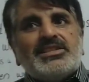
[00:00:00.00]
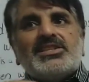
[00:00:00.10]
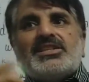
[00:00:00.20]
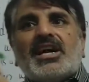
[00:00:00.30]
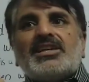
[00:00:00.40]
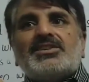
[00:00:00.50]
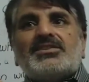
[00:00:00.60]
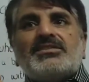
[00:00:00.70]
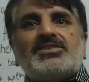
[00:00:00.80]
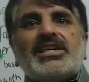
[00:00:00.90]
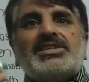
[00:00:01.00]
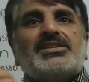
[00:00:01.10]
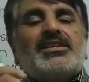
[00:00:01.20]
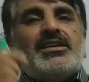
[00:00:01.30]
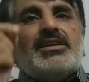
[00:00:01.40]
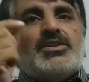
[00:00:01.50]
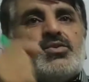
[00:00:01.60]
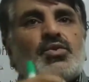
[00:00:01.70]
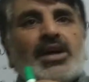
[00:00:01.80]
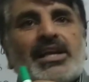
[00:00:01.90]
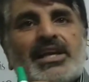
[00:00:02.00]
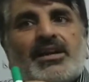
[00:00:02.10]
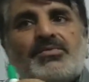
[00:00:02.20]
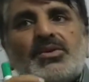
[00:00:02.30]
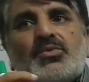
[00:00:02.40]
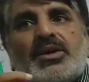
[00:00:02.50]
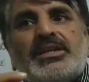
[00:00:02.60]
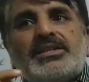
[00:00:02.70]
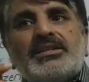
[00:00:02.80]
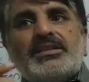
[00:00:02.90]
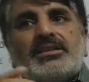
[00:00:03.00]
this is not just to collect a few words.